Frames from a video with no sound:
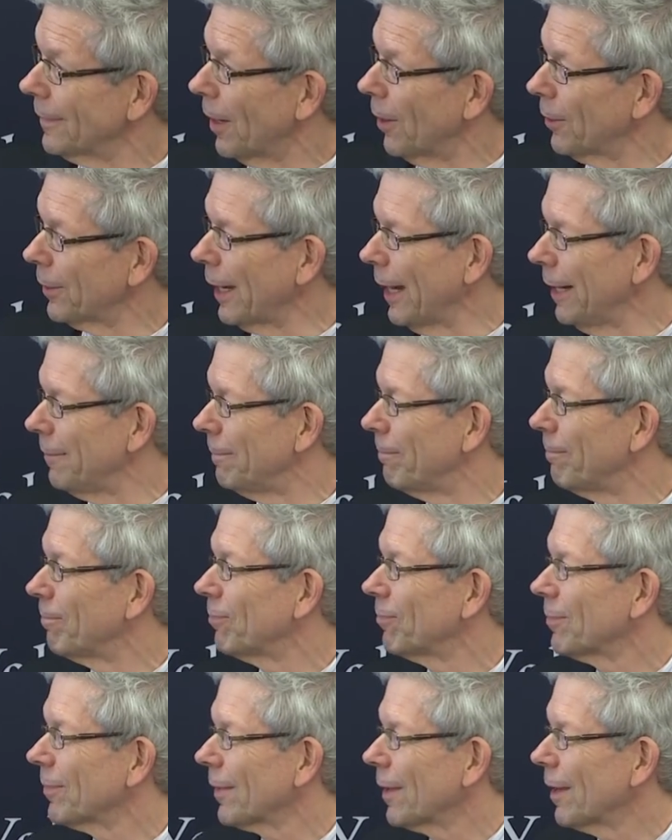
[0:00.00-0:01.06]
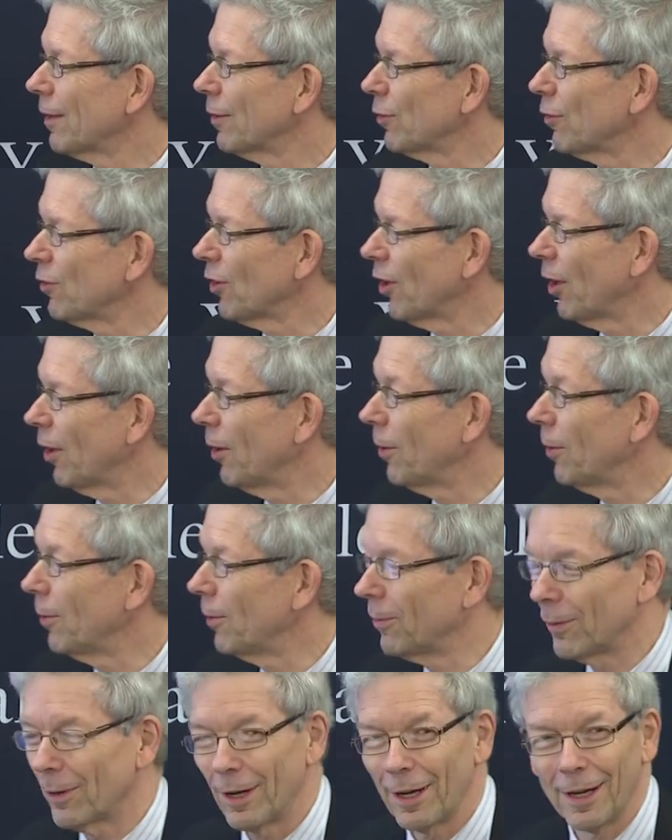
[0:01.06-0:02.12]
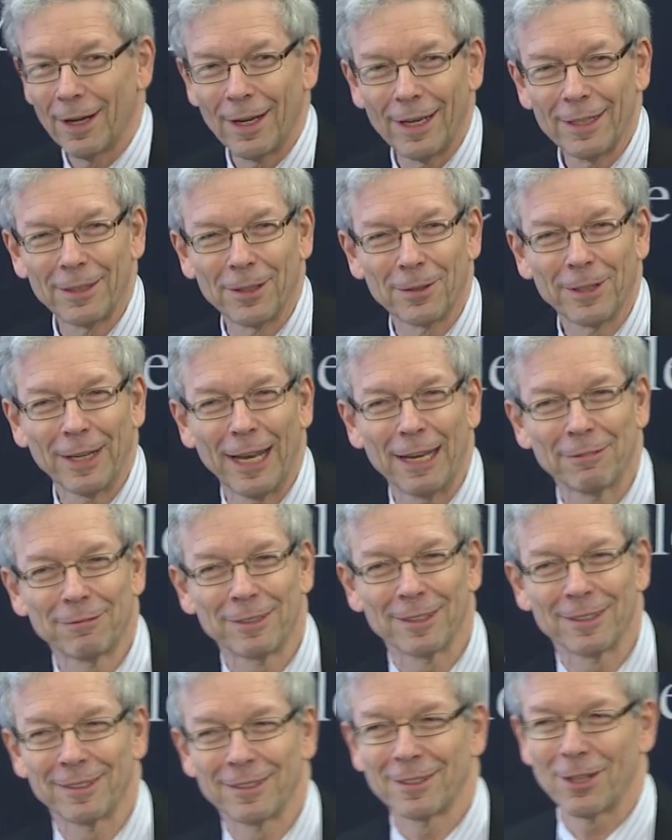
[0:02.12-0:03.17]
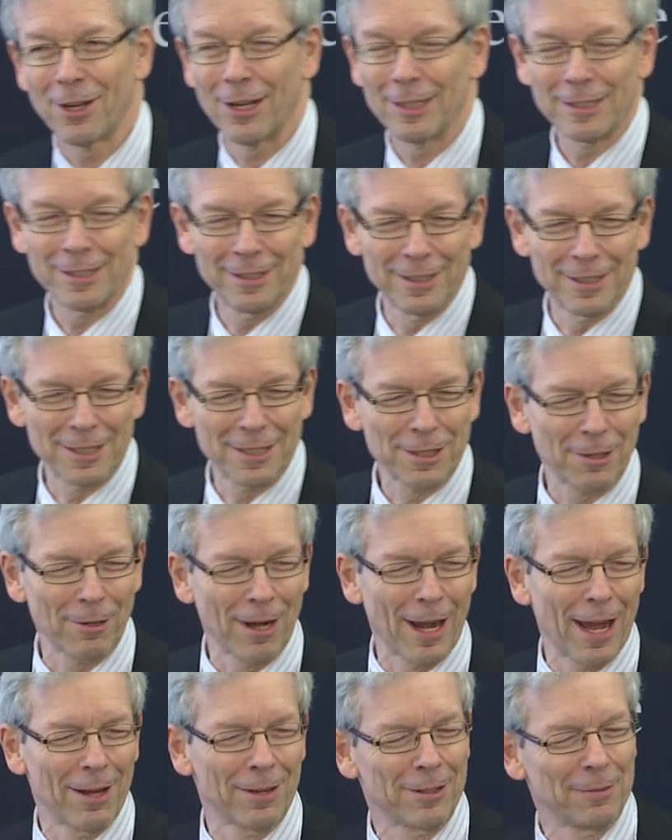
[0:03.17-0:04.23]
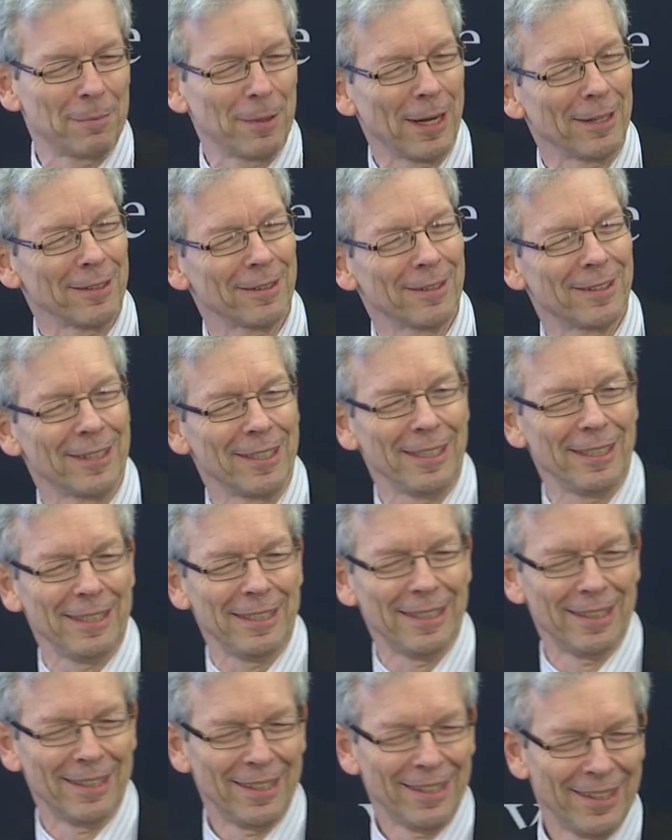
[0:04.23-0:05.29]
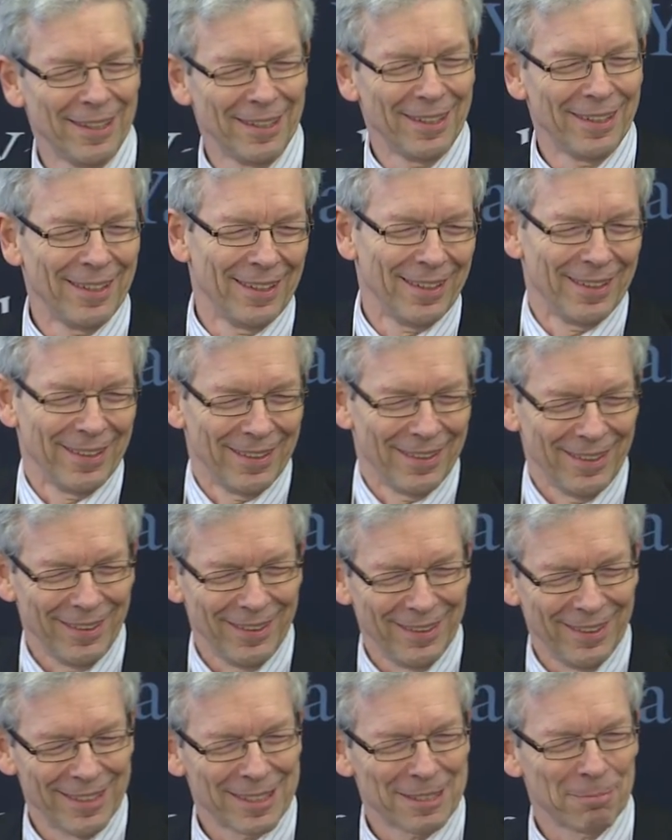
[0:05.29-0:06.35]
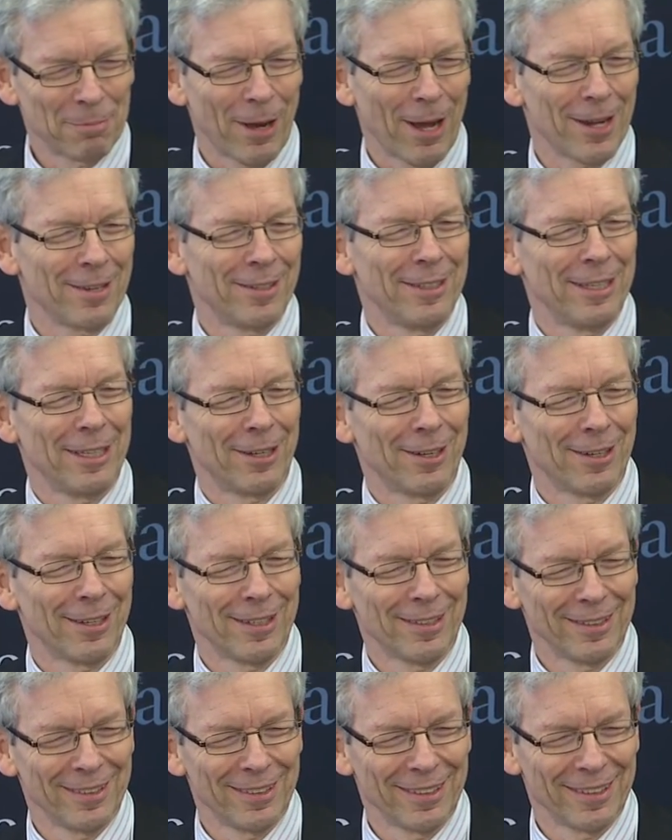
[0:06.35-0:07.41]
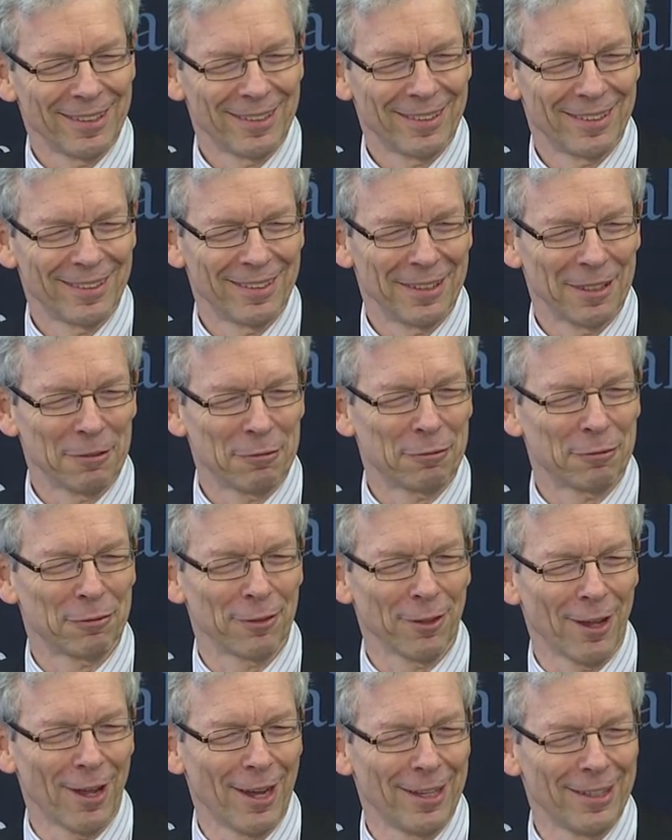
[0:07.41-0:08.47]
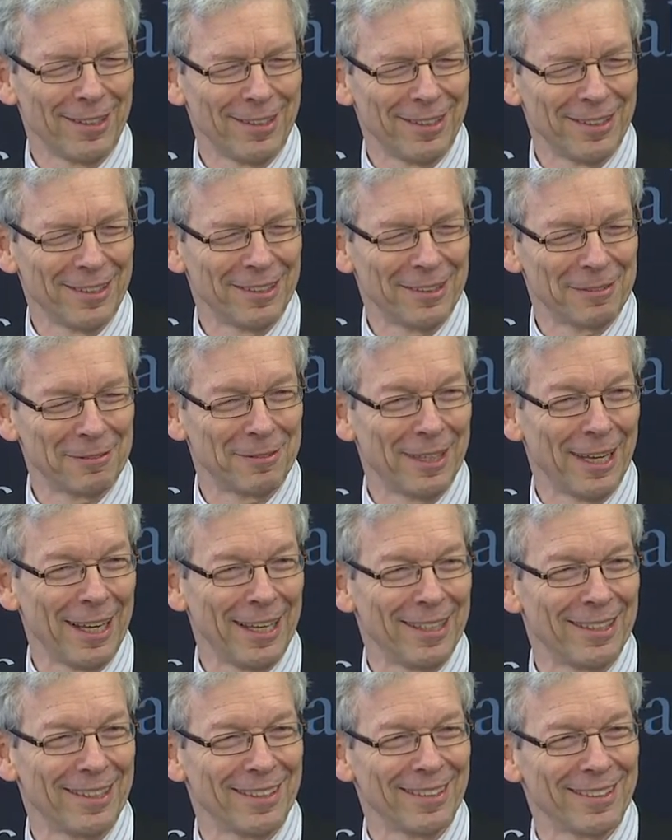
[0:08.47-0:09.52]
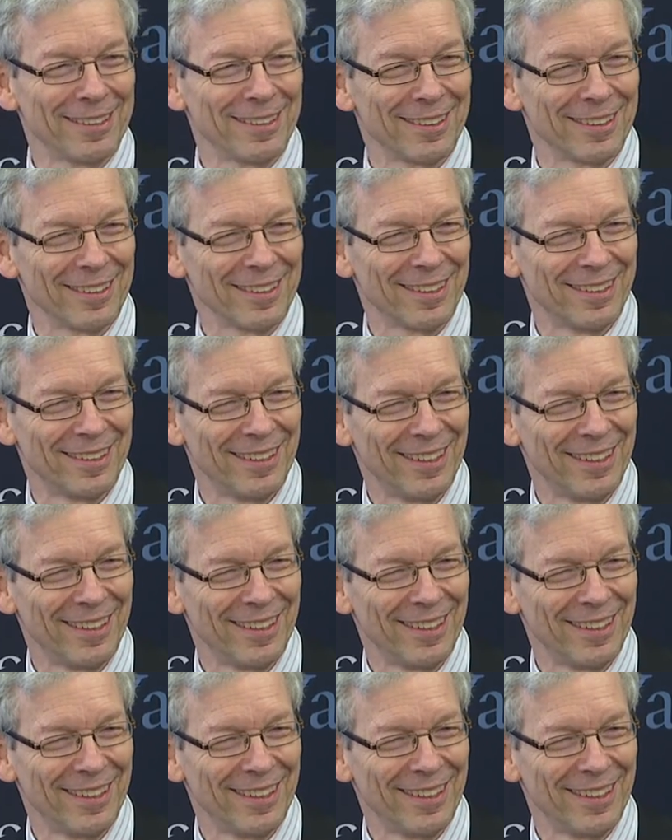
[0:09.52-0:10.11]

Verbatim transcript: Okay, so uh, I don't have to talk to this crowd about the in this modern era, the, the flood of data, the,